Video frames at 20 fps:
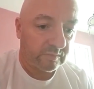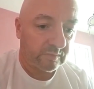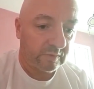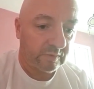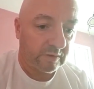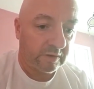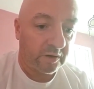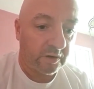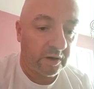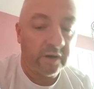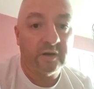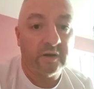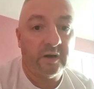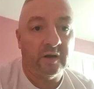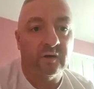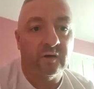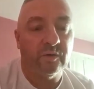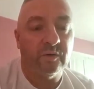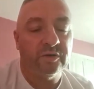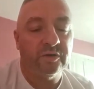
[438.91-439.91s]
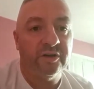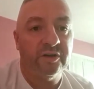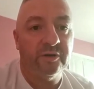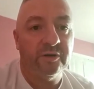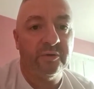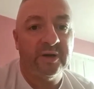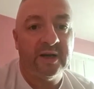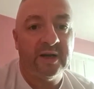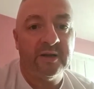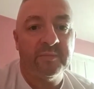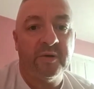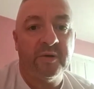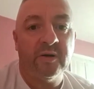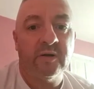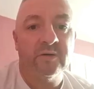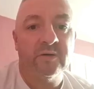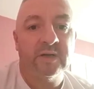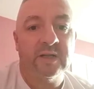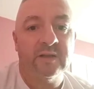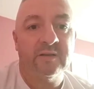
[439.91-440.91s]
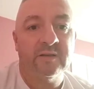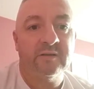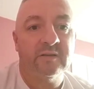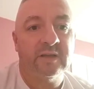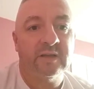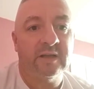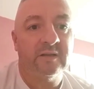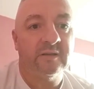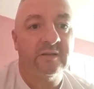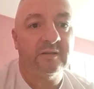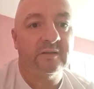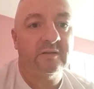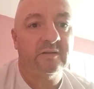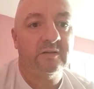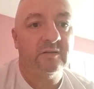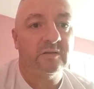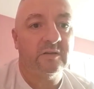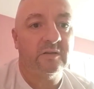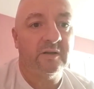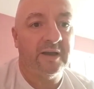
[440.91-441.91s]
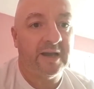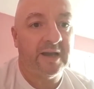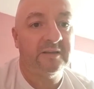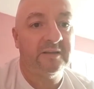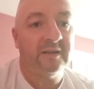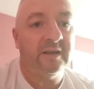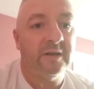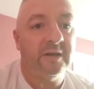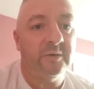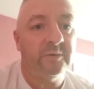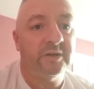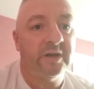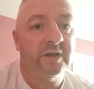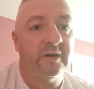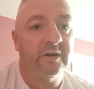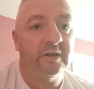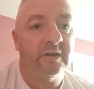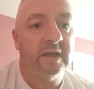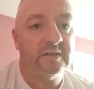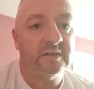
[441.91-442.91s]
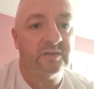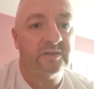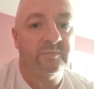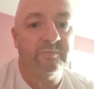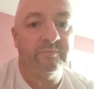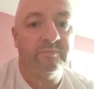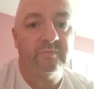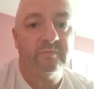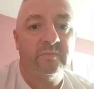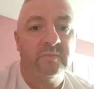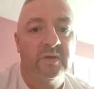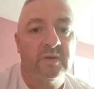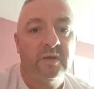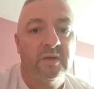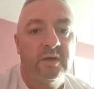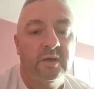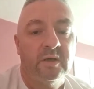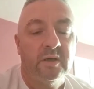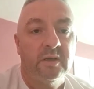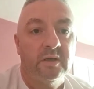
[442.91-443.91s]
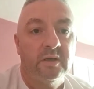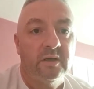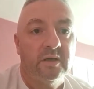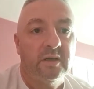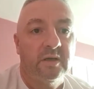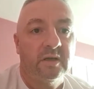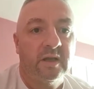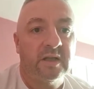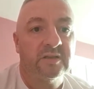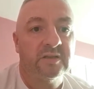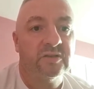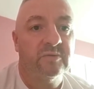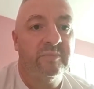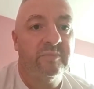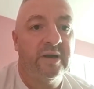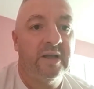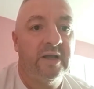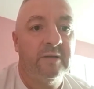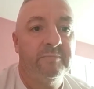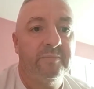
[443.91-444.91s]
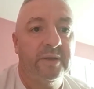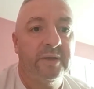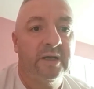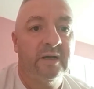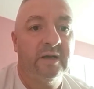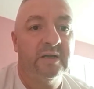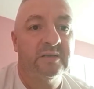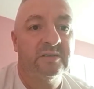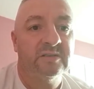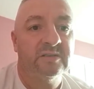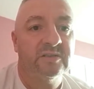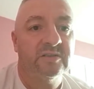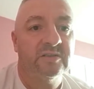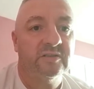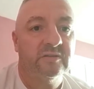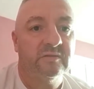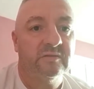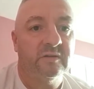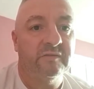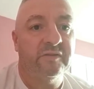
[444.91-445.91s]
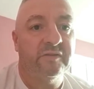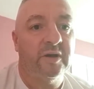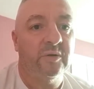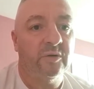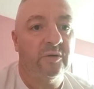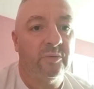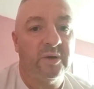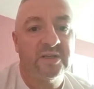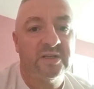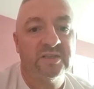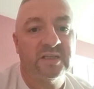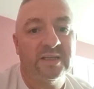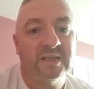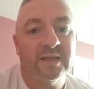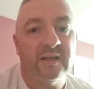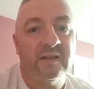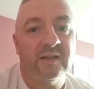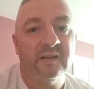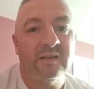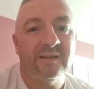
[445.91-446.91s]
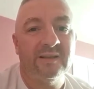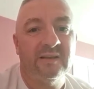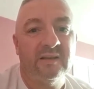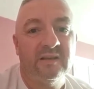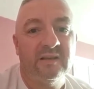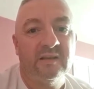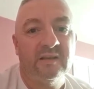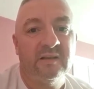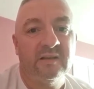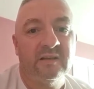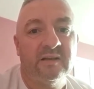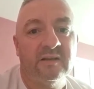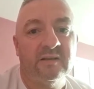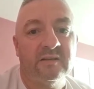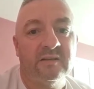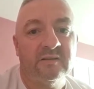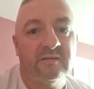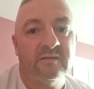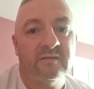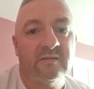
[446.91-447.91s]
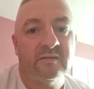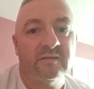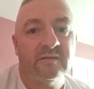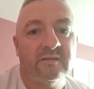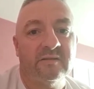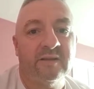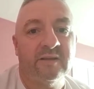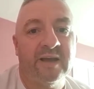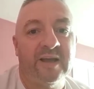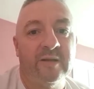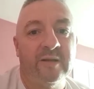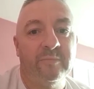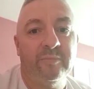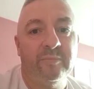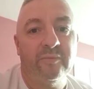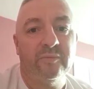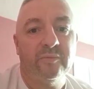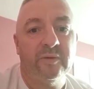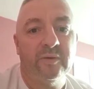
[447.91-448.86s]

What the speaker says: I couldn't do it anymore. That I had to get out there and get some help, because I found I wasn't getting the help.